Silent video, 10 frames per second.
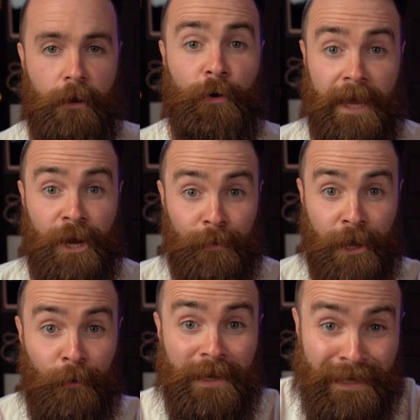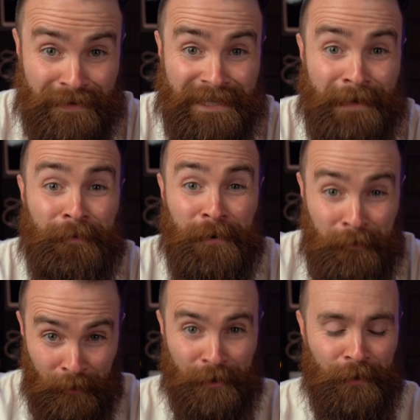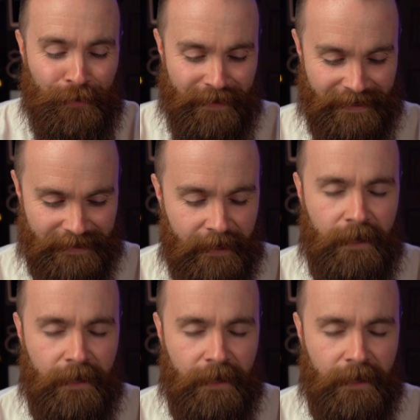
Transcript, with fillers: Okay, here we go. Even deeper, more cool things.